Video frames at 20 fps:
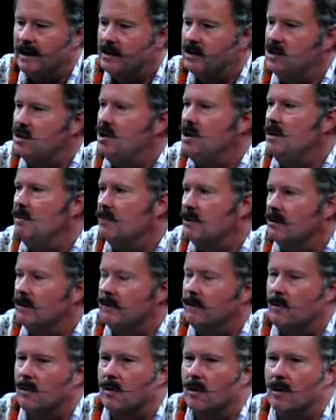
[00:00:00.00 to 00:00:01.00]
it's
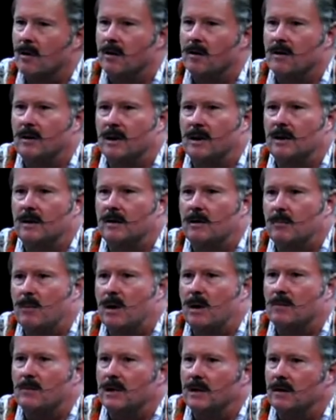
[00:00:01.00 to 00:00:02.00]
cheaper for the
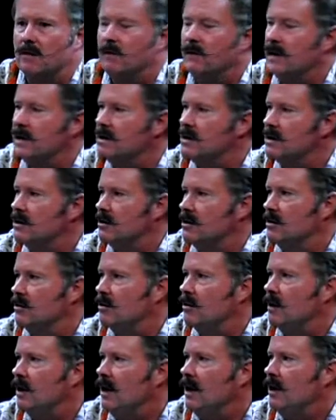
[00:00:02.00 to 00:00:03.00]
Department of Defense
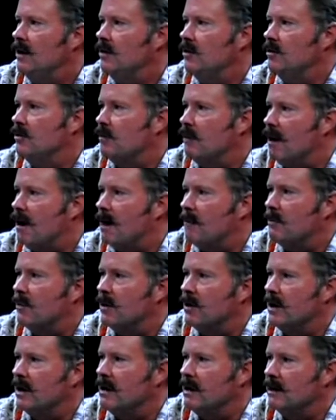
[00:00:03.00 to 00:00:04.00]
to
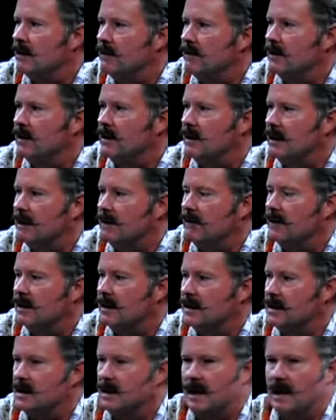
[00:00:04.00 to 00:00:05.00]
operate if
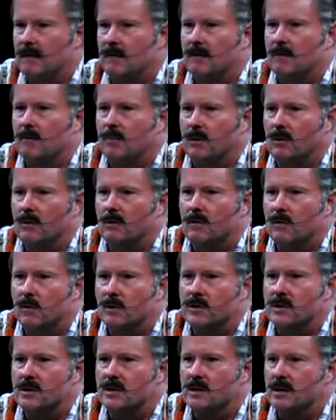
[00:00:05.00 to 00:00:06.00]
it doesn't have to put
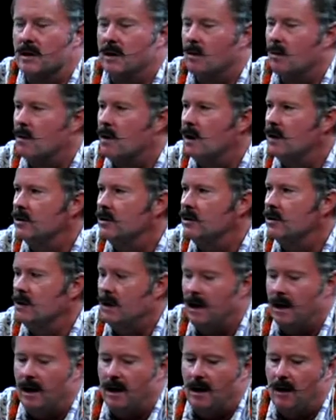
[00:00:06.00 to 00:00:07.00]
forces on
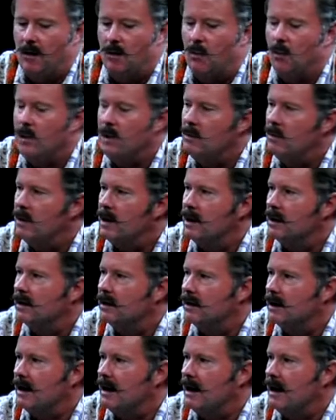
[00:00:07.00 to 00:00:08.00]
Oahu. We
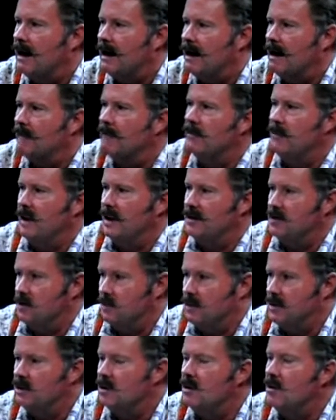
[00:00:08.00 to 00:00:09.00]
want to have, as
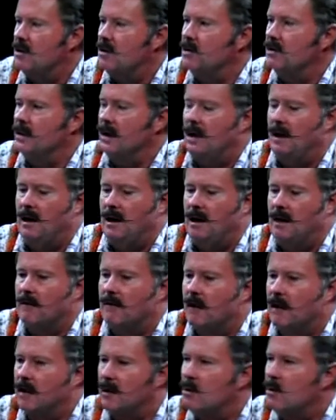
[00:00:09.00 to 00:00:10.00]
a result
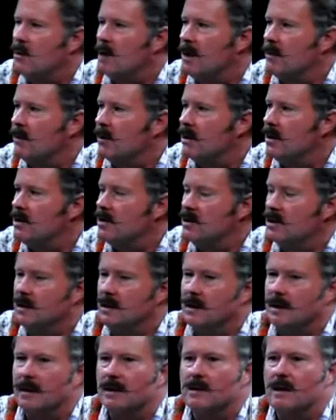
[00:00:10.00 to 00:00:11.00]
of our
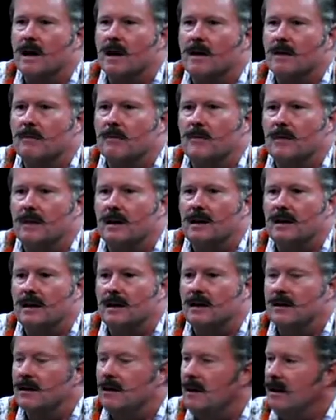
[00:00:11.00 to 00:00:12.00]
cooperation,
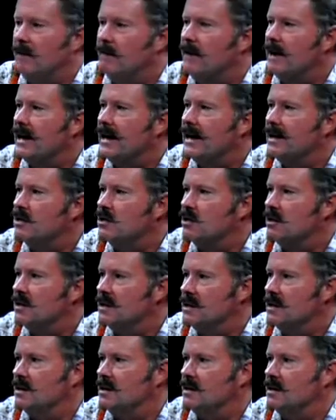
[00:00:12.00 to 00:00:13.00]
a financial
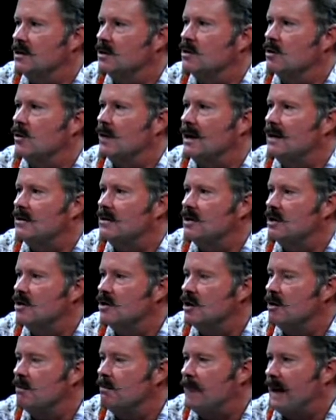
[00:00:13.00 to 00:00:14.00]
assistance
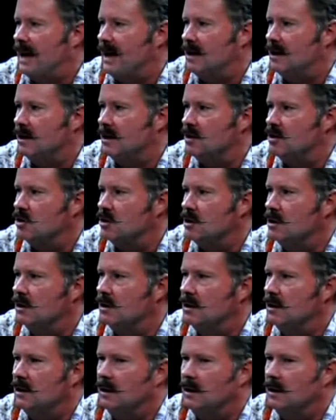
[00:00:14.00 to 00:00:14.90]
transition package